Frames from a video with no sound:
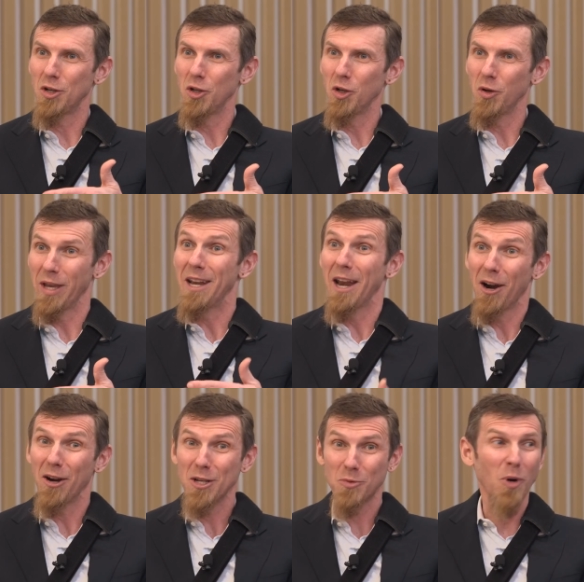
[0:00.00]
do in
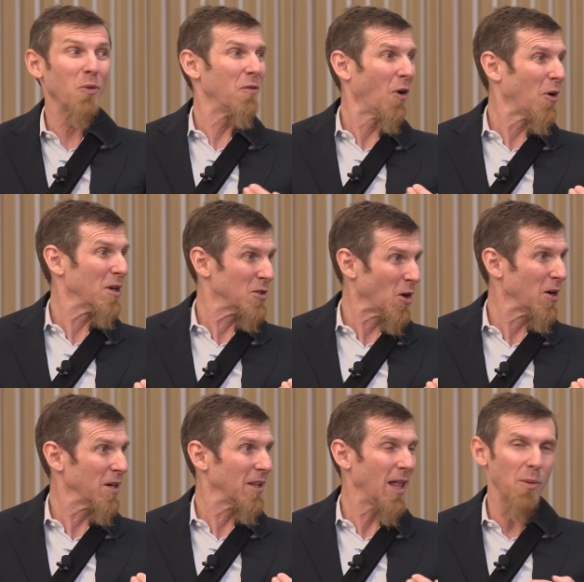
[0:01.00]
areas where we've already
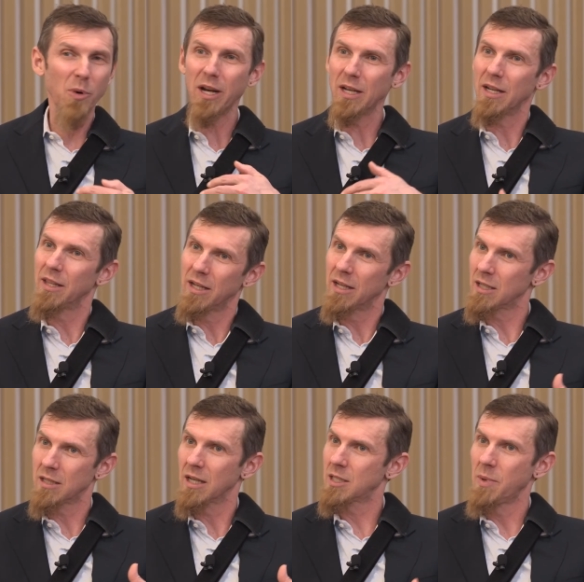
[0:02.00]
started collaborating and then
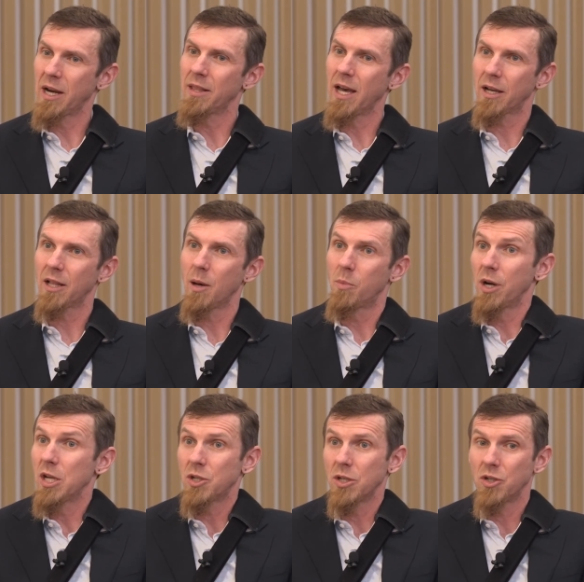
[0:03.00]
expanding that
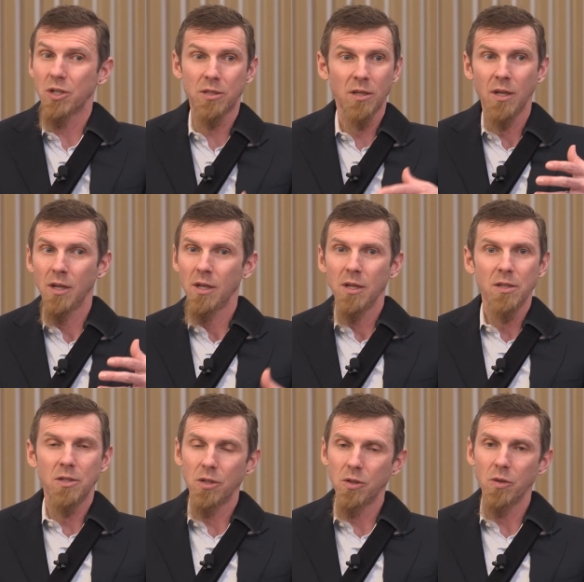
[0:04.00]
collaboration just
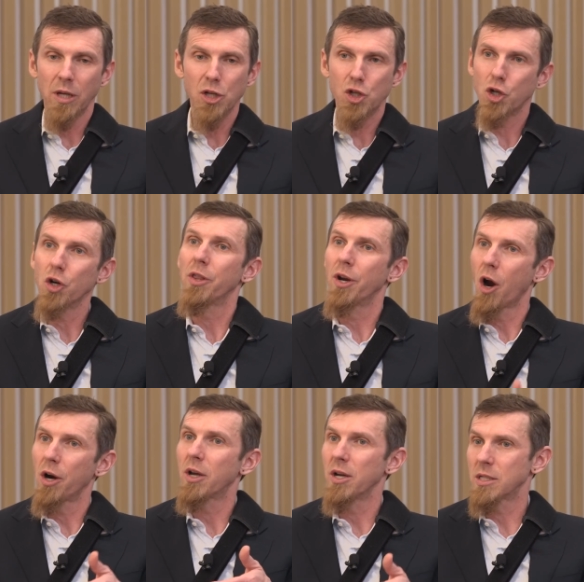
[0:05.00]
to ensure that
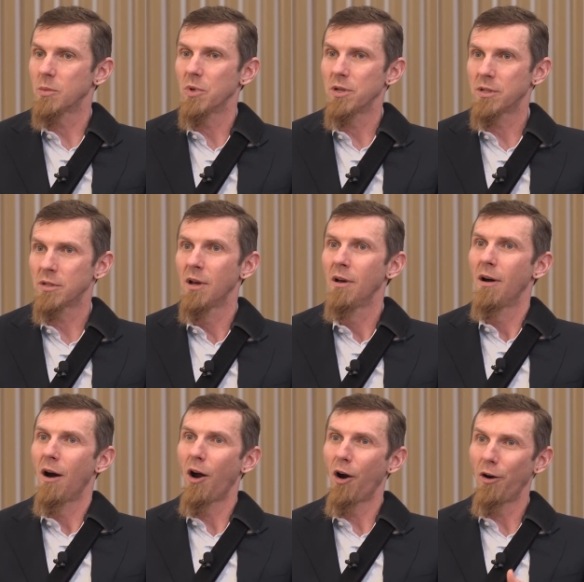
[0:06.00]
our customers
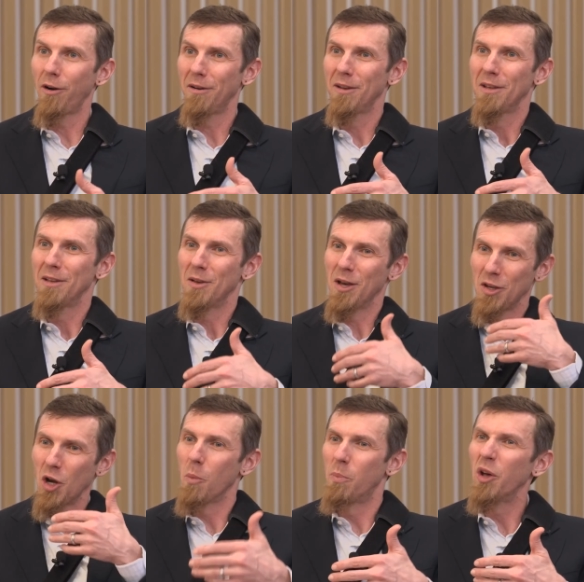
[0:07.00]
are uh,
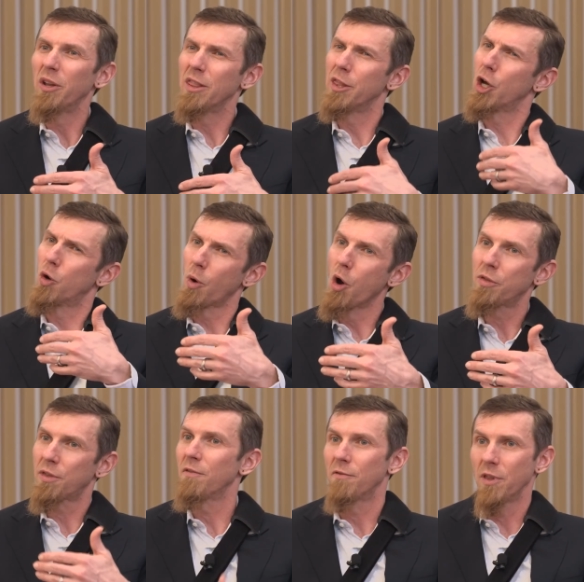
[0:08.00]
you know, building the
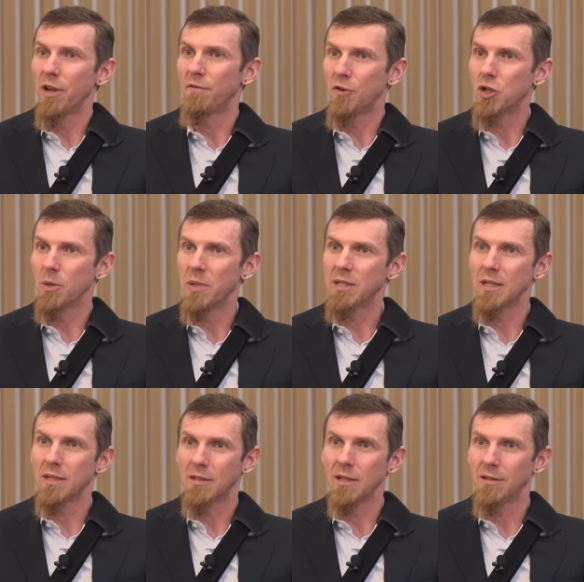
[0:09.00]
growth for their future
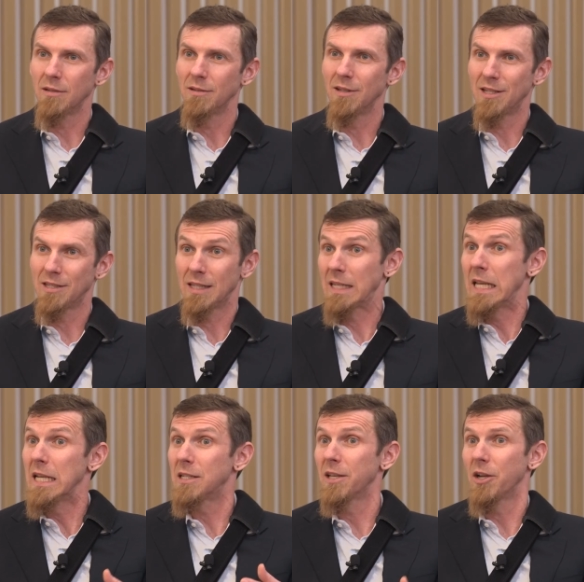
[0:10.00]
business that, that's
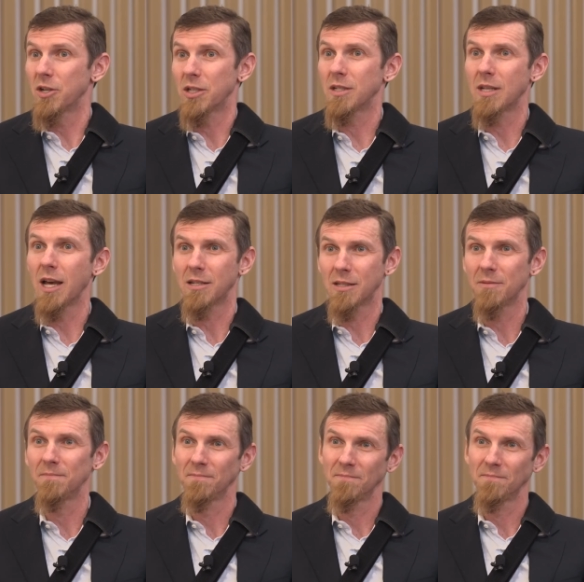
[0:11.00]
key to their success.